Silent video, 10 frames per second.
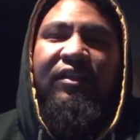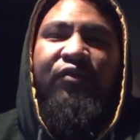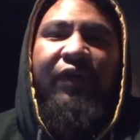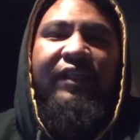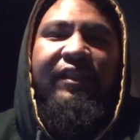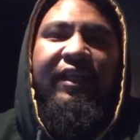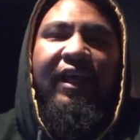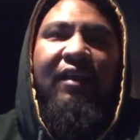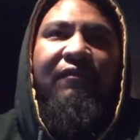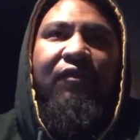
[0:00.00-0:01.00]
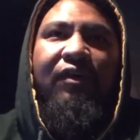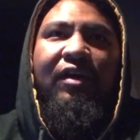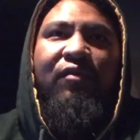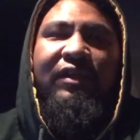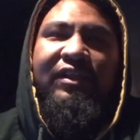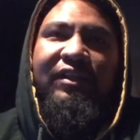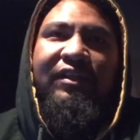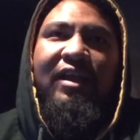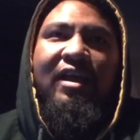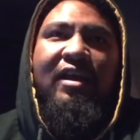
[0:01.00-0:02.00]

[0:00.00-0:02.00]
Tracy, California, which is